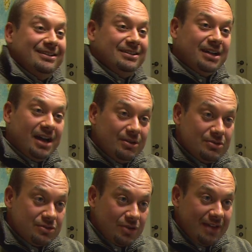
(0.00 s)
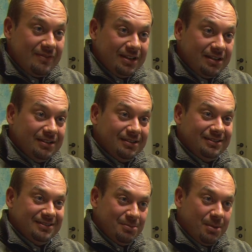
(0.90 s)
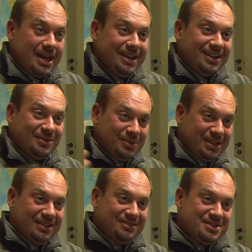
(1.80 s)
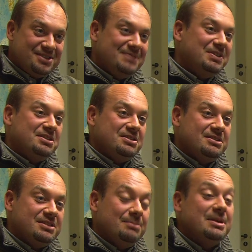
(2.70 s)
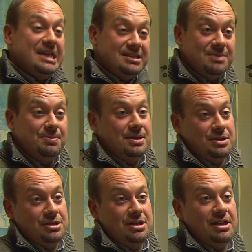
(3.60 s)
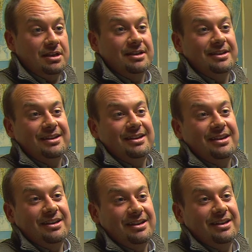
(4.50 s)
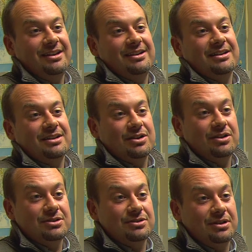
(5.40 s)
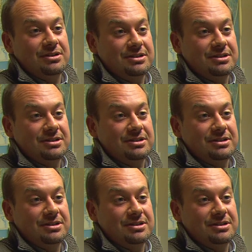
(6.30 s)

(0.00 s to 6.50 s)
the guy who's driving the bike with the resistivity system, is a PhD in agricultural